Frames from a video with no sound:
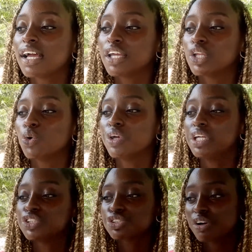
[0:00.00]

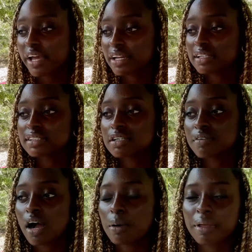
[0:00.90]
he tried a lot
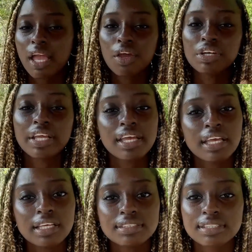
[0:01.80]
of hearing
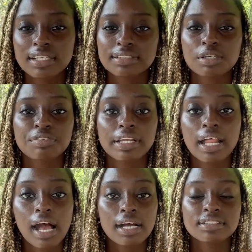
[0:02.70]
aids and stuff like
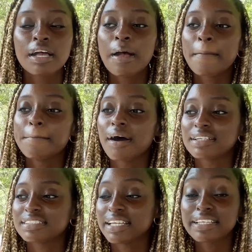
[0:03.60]
that,
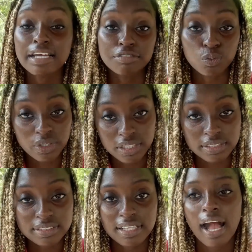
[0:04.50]
but it never
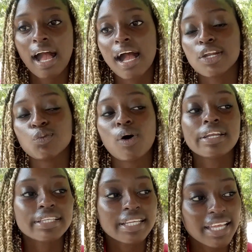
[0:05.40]
worked. And
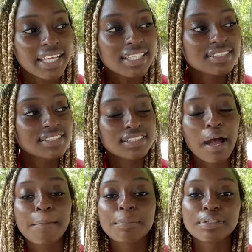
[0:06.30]
one day he
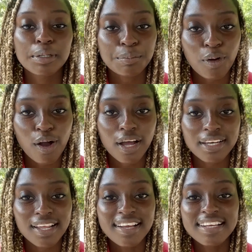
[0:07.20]
stumbled
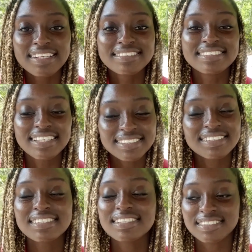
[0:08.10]
upon this
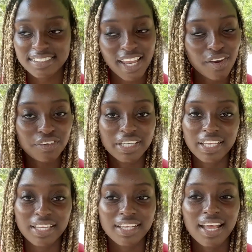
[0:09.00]
certain hearing
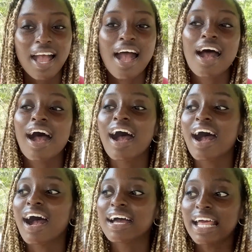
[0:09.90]
aid,
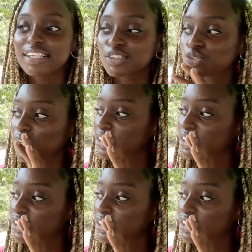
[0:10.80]
and as soon as